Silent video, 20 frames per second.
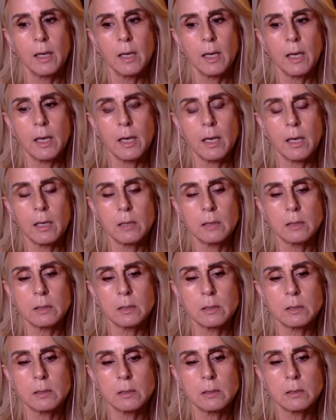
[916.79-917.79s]
And
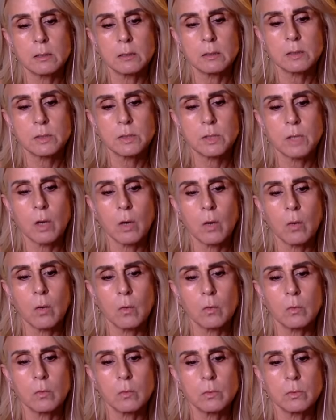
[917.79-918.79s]

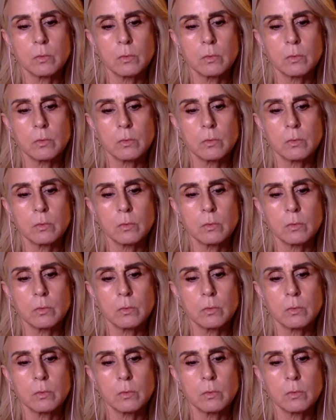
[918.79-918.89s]
so,